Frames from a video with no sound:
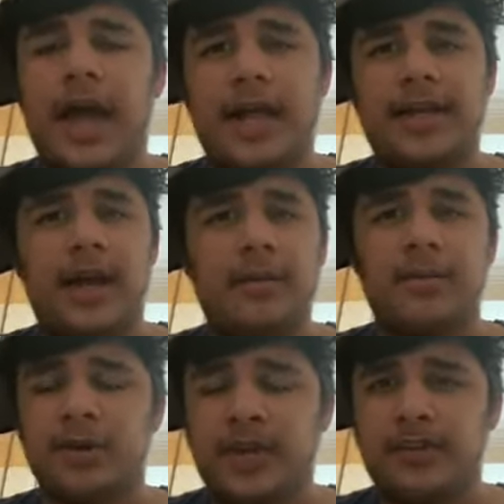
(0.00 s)
And I'm
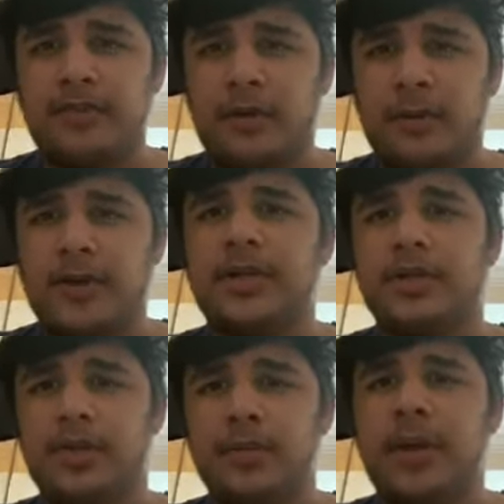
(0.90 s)
looking forward to
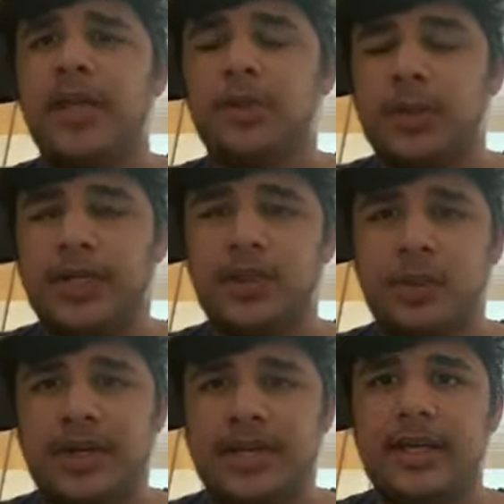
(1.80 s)
EUMIND
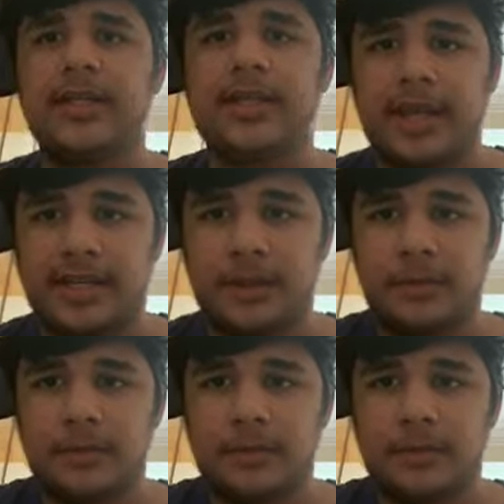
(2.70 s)
2020. Thank you.